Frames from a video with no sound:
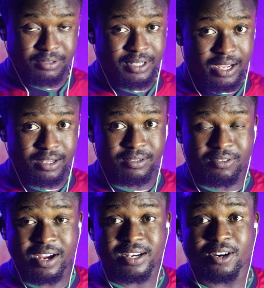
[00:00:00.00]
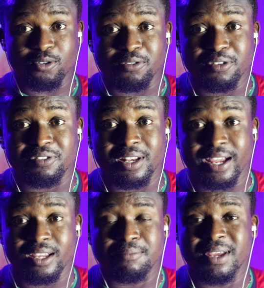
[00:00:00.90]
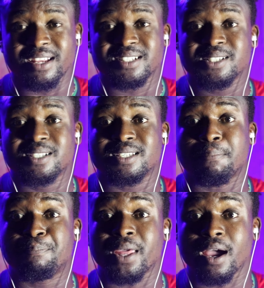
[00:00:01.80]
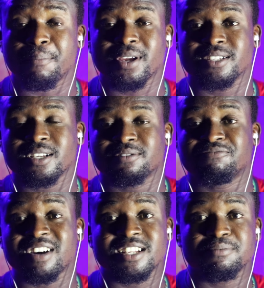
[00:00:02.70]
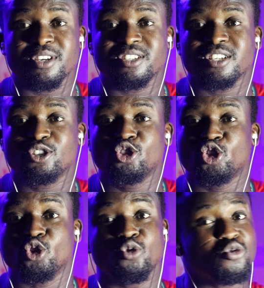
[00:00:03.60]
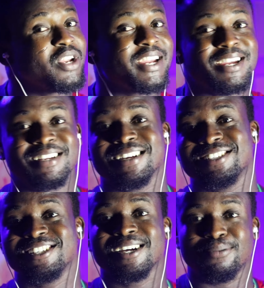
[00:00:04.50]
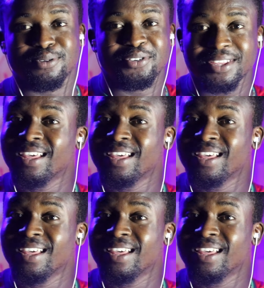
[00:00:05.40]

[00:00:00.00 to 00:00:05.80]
like right now Kofi feel like make it just disappear, make it just vanish, make it just chill like a Nigerian movie.